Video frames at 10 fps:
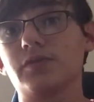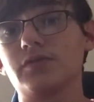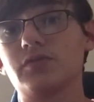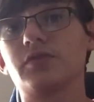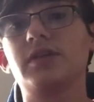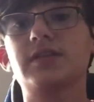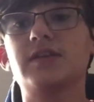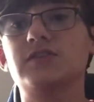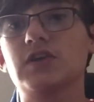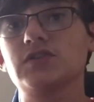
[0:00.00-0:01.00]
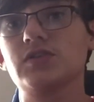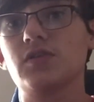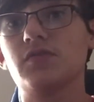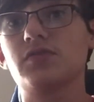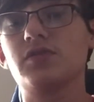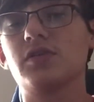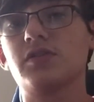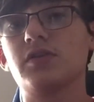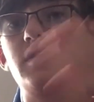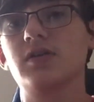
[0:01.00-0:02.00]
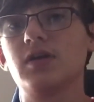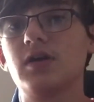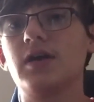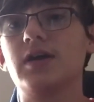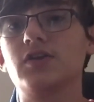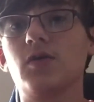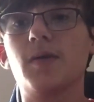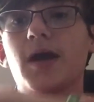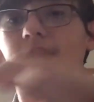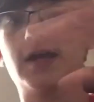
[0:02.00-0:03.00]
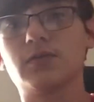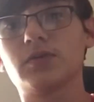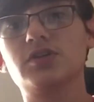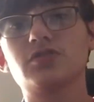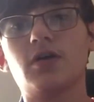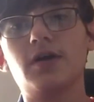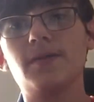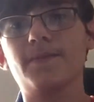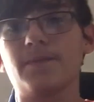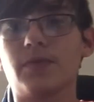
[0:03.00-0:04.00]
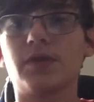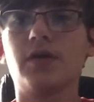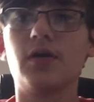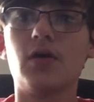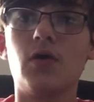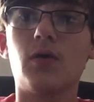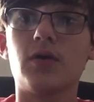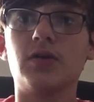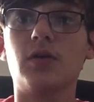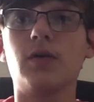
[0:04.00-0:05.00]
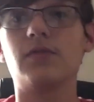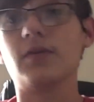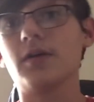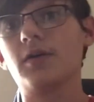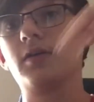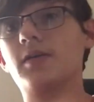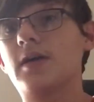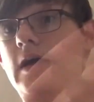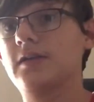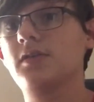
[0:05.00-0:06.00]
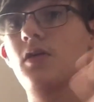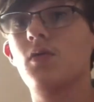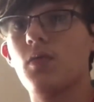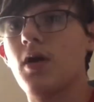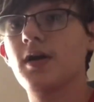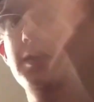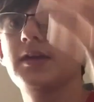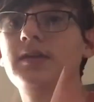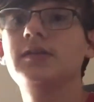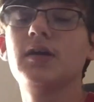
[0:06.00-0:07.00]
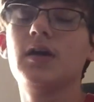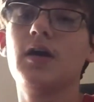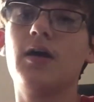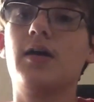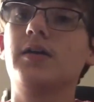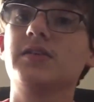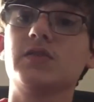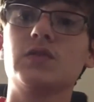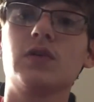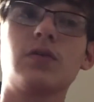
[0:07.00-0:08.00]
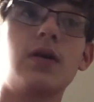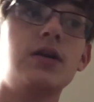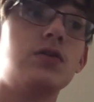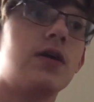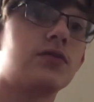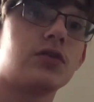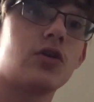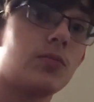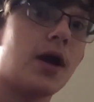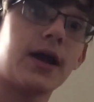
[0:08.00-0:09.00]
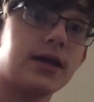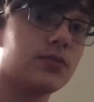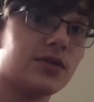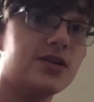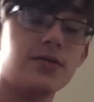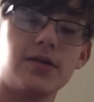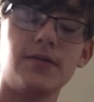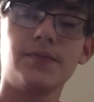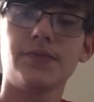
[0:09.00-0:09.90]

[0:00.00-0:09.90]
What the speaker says: delete that section of the thing and go back and redraw it. Or if walking doesn't look right, you have to go back and redo it.